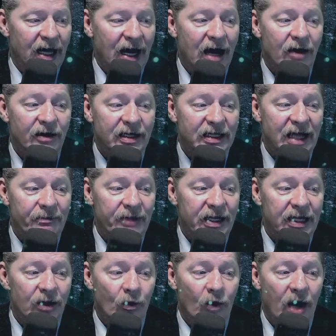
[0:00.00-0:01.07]
How can that
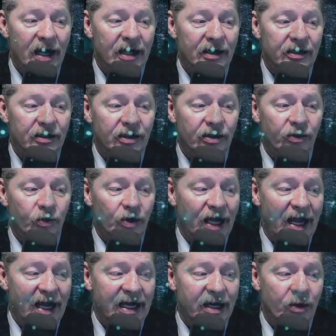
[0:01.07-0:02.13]
be? Why on earth would
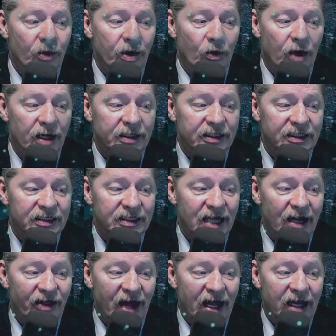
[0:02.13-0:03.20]
anyone want to say
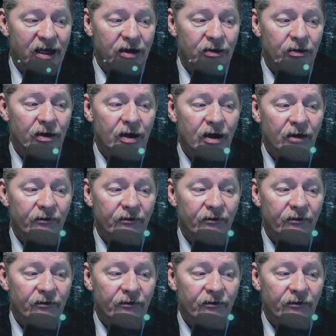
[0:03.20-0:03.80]
thank you